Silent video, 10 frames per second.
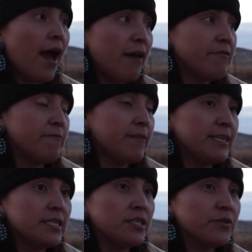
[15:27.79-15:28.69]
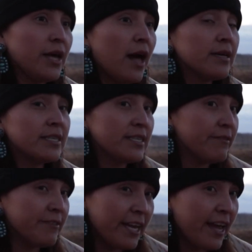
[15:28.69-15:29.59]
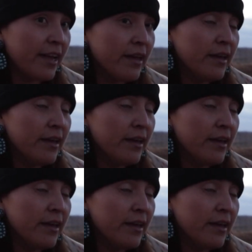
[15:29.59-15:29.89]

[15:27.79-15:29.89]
have to face these realities every day.